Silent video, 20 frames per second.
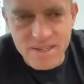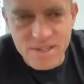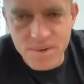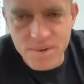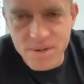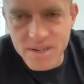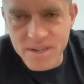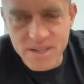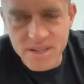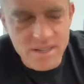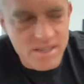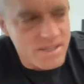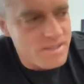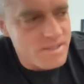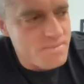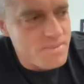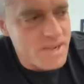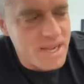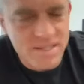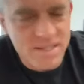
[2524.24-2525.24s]
I joined
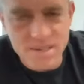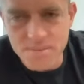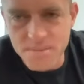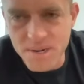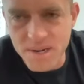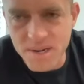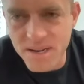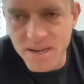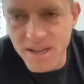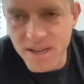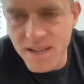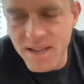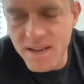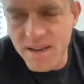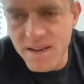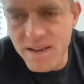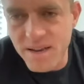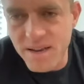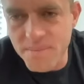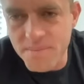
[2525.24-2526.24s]
his mastermind.
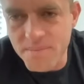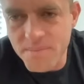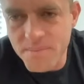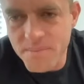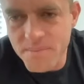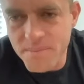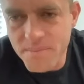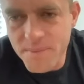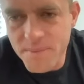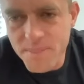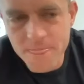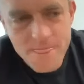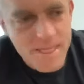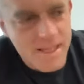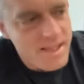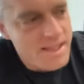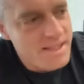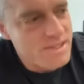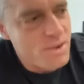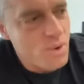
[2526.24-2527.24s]
And um,
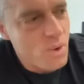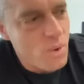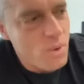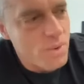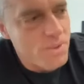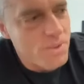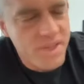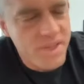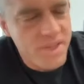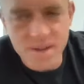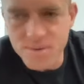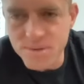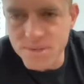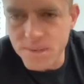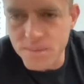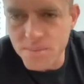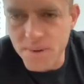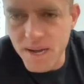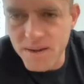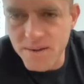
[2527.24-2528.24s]
his whole thing
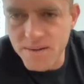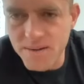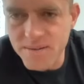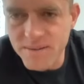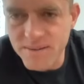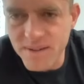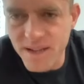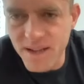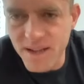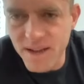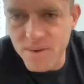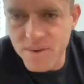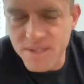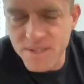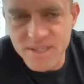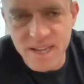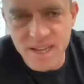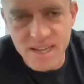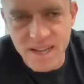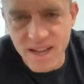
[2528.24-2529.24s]
was about how
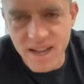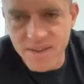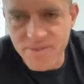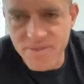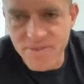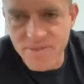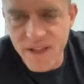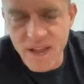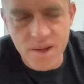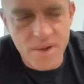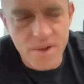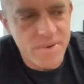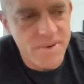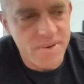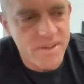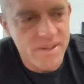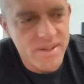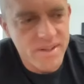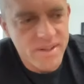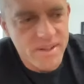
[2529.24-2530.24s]
he's like, I
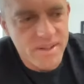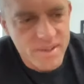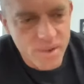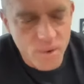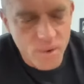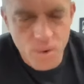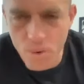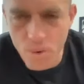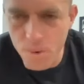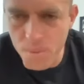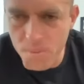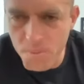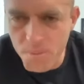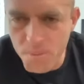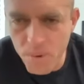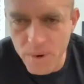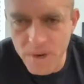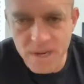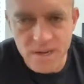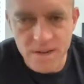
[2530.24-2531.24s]
found the whole
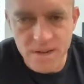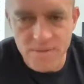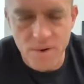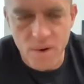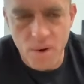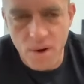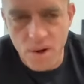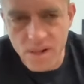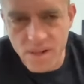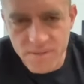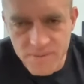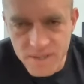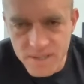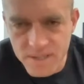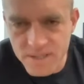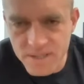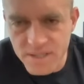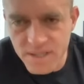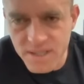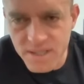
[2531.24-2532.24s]
point of all of
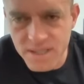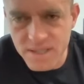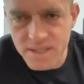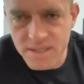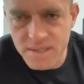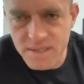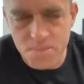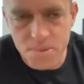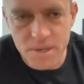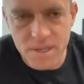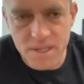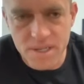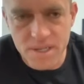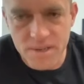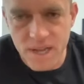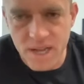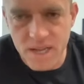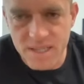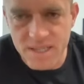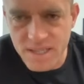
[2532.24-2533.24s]
this is to bring
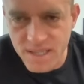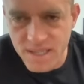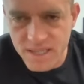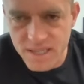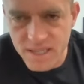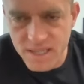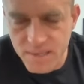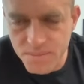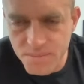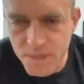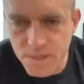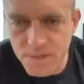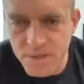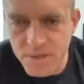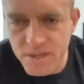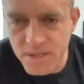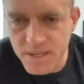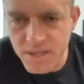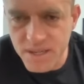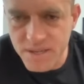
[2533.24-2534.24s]
you guys into
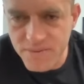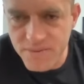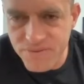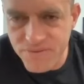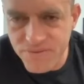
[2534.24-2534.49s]
communion to